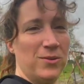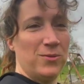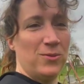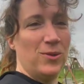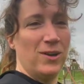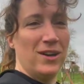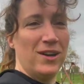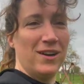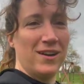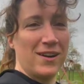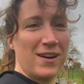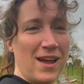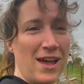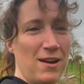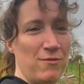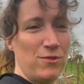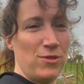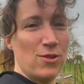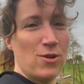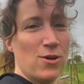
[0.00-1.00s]
we're kind
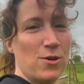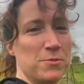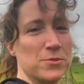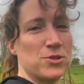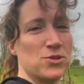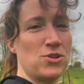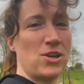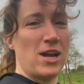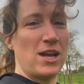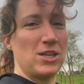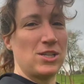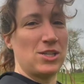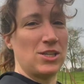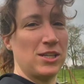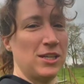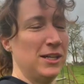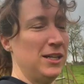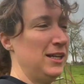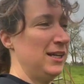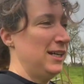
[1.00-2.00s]
of in the home stretch
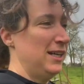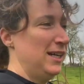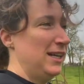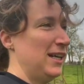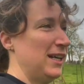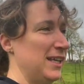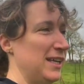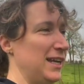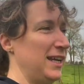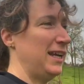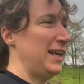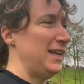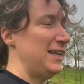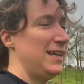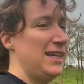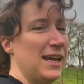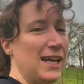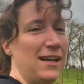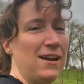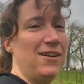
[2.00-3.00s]
and I need to
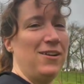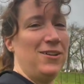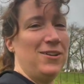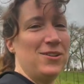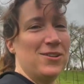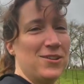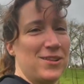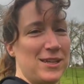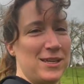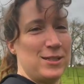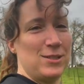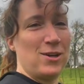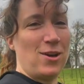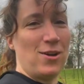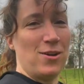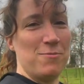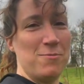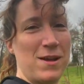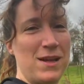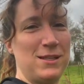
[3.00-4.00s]
get all these
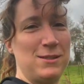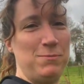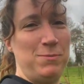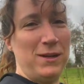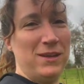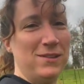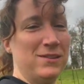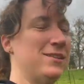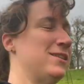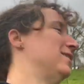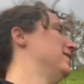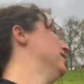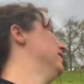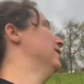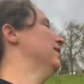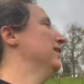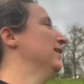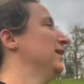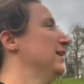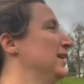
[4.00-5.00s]
garden beds built.
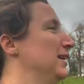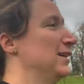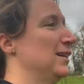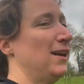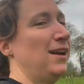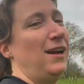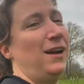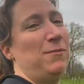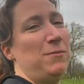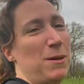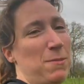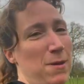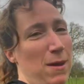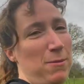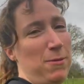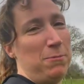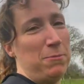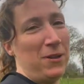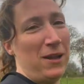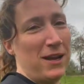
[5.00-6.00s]
Uh, my
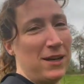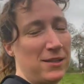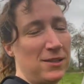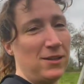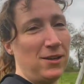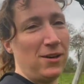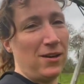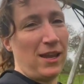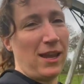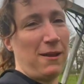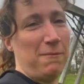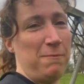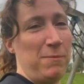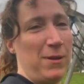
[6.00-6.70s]
baby plants are getting